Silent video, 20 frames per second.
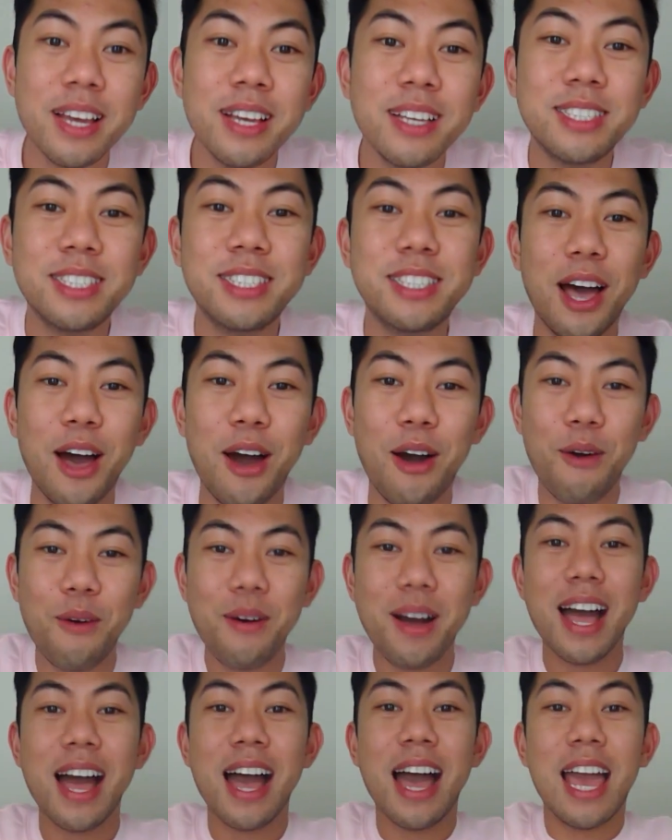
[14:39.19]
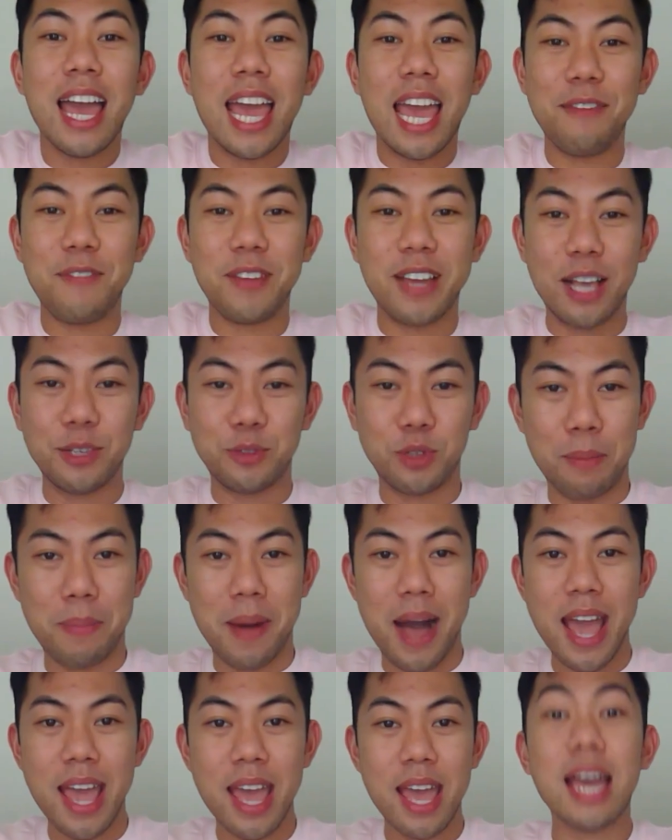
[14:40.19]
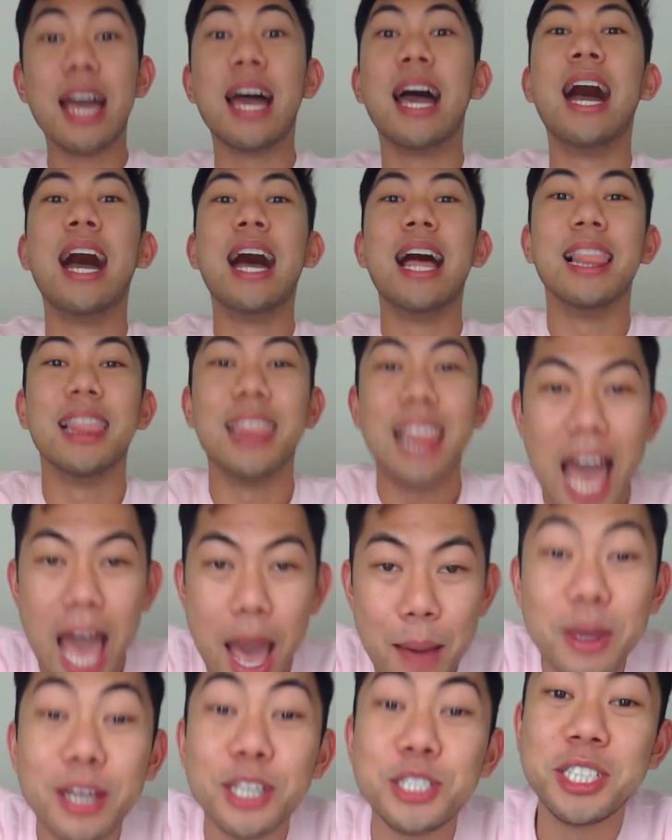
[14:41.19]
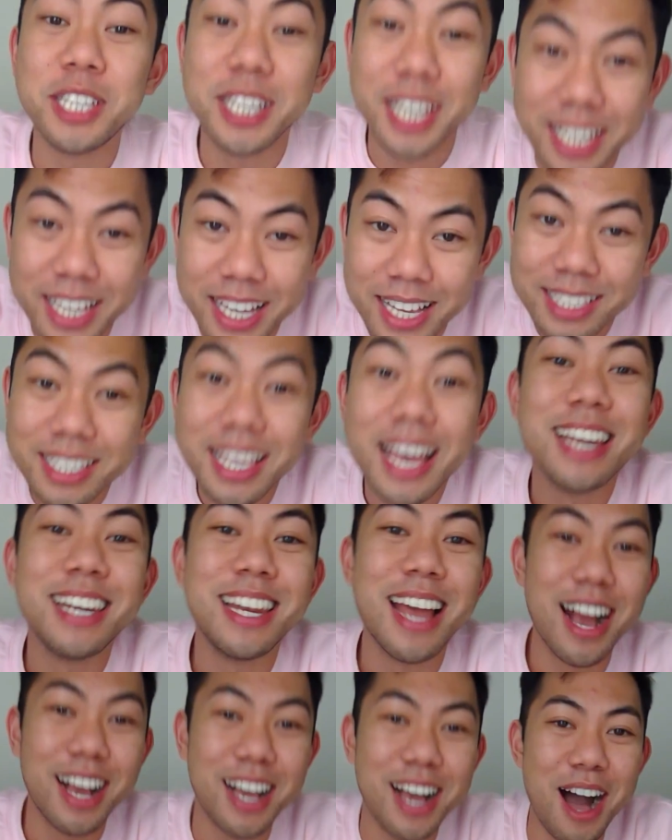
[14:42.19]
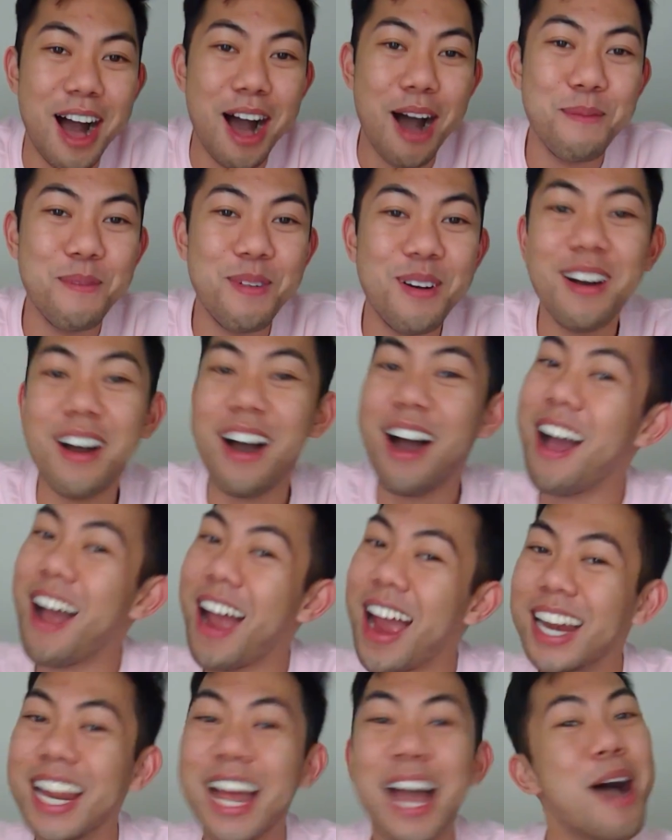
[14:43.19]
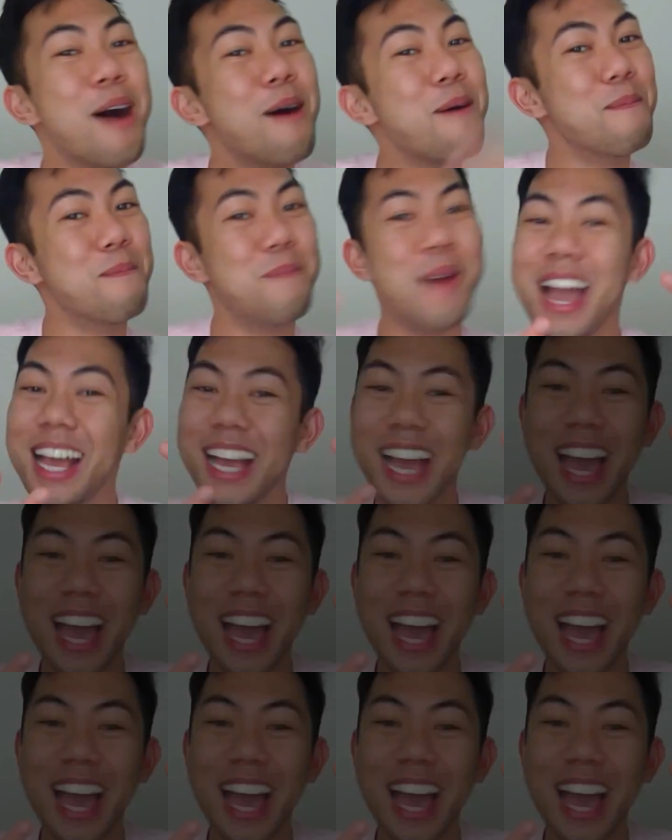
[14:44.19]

So, if you guys want to buy it, labshenanigans.com. All right, bye